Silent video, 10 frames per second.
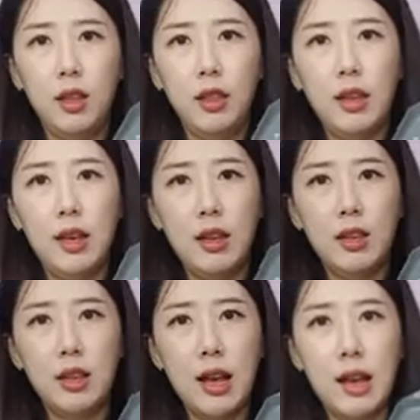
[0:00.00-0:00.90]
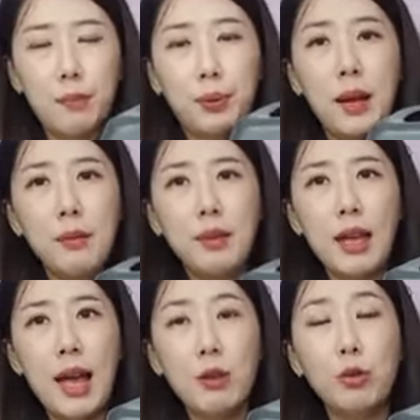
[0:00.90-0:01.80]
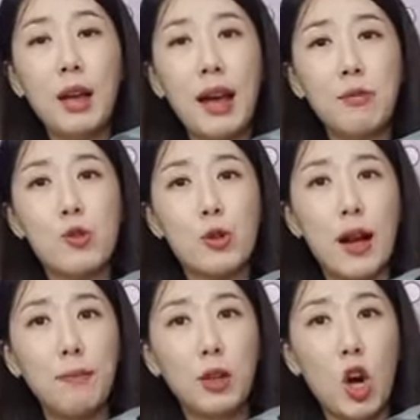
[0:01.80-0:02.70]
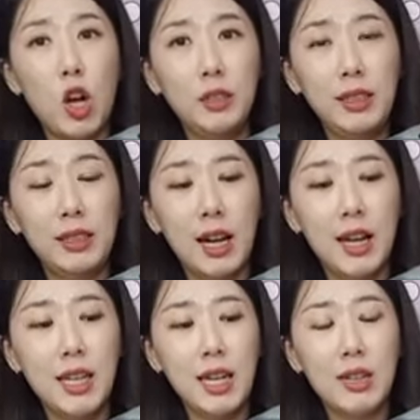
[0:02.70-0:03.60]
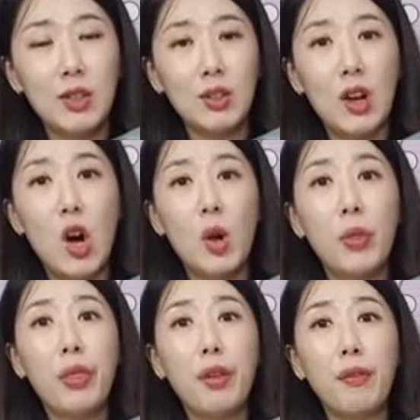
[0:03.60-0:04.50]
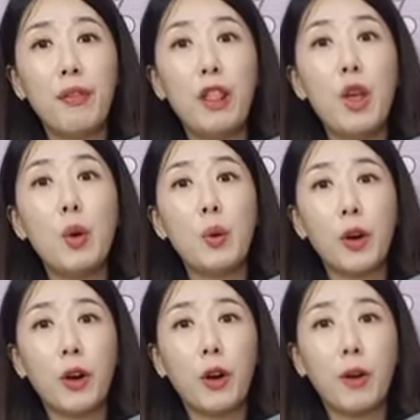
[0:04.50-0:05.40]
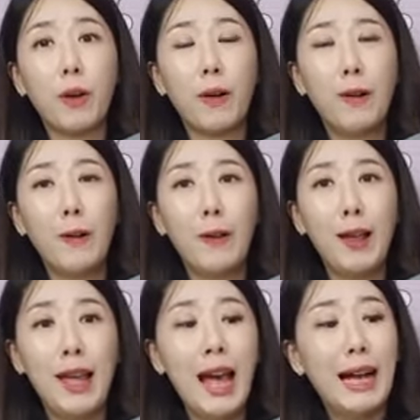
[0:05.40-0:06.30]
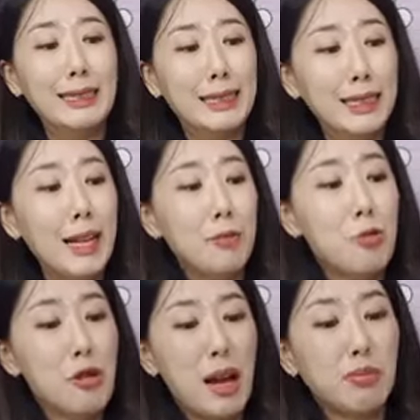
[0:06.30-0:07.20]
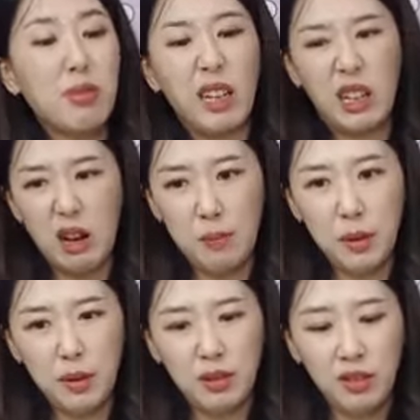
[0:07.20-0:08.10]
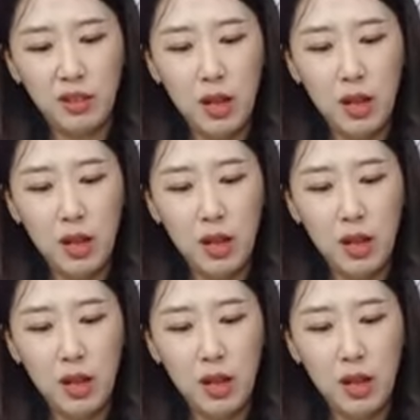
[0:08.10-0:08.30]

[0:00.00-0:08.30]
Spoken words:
then I probably would have dropped all these onions on the floor. I still have dropped like a couple,